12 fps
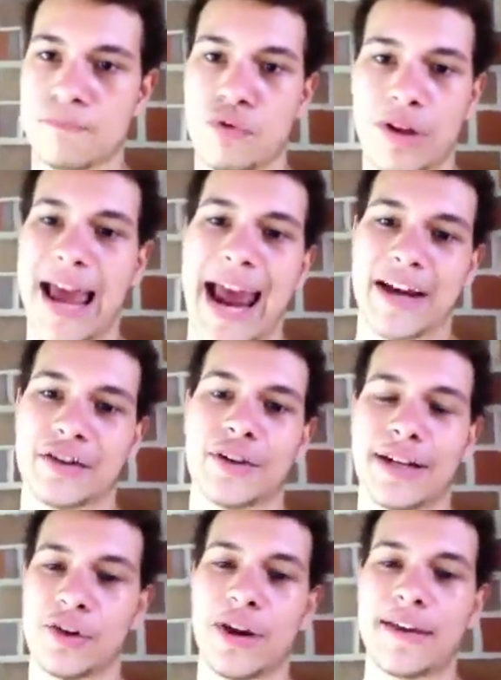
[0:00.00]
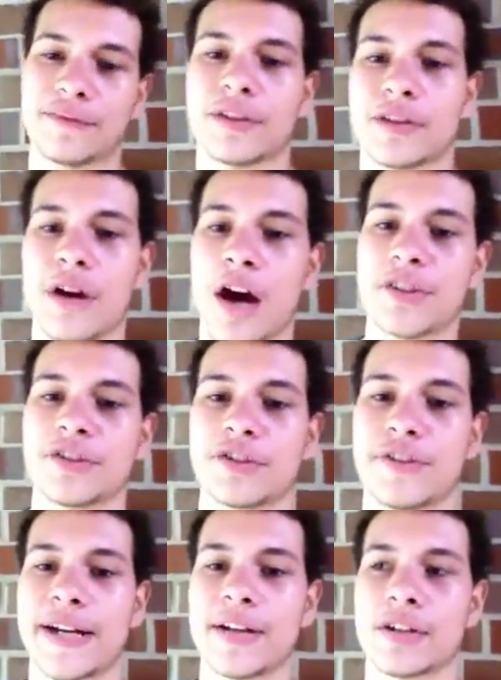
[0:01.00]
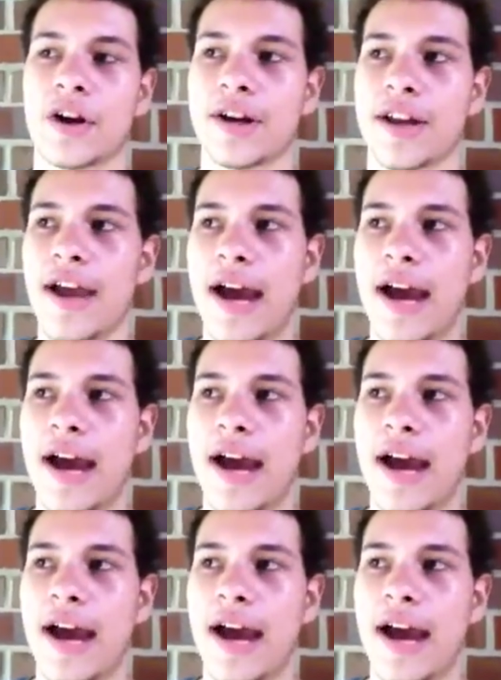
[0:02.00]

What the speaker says: relax so I don't have to concentrate as hard,